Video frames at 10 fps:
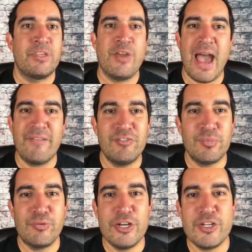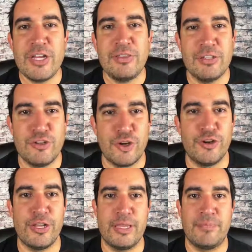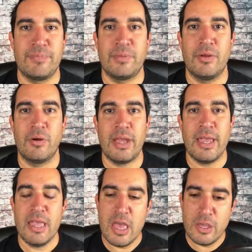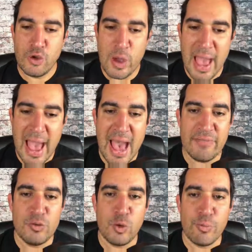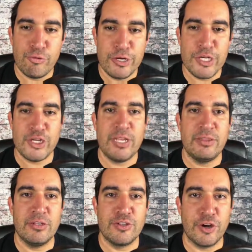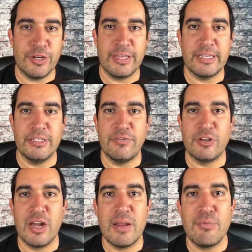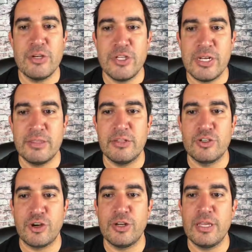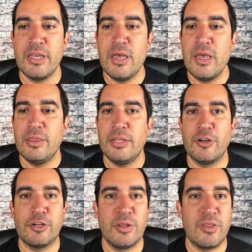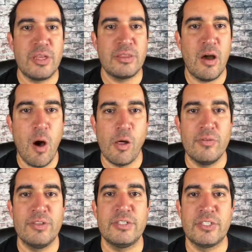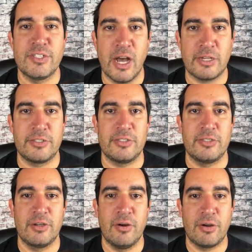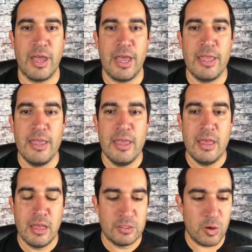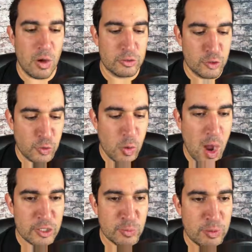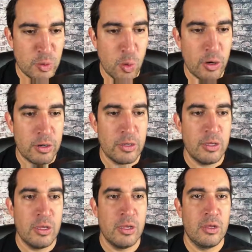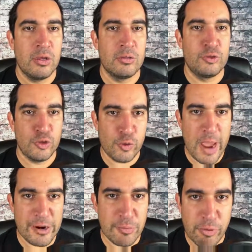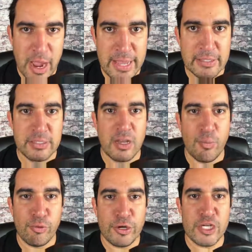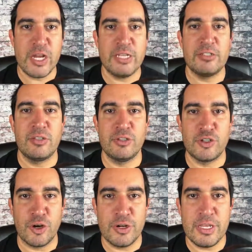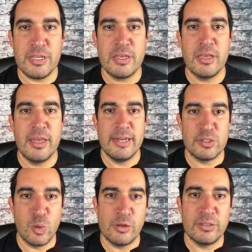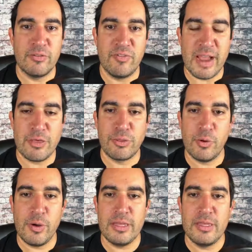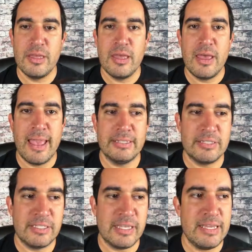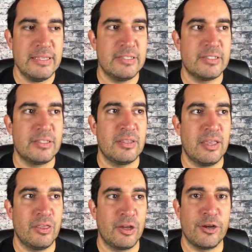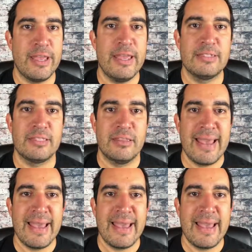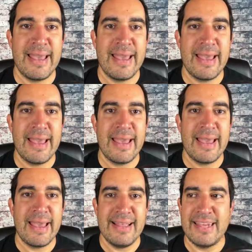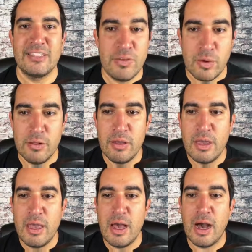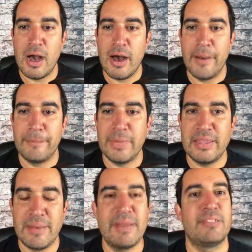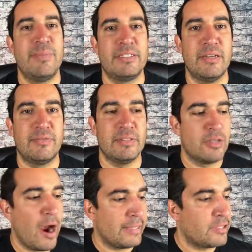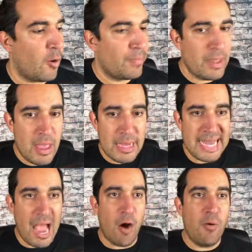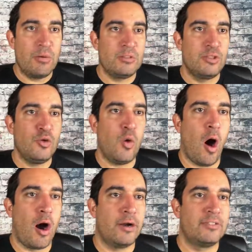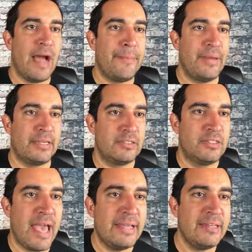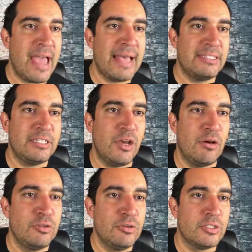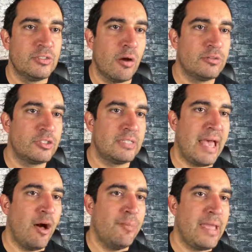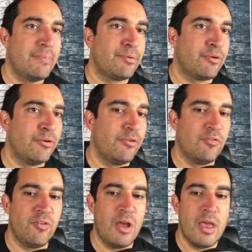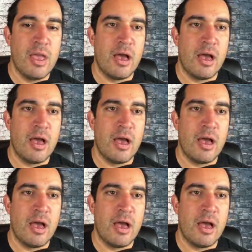appreciate the journey. Okay? You have to appreciate the journey. Because if you're not appreciating the journey, then you're going to think that all of this sucks. Okay? So true entrepreneur, true enterprise appreciates the journey and is willing to fight through it and sees that there is light at the end of the tunnel, if you will. And that makes a big difference. All right, so now to our topic, 10 SEO do's and don'ts to help improve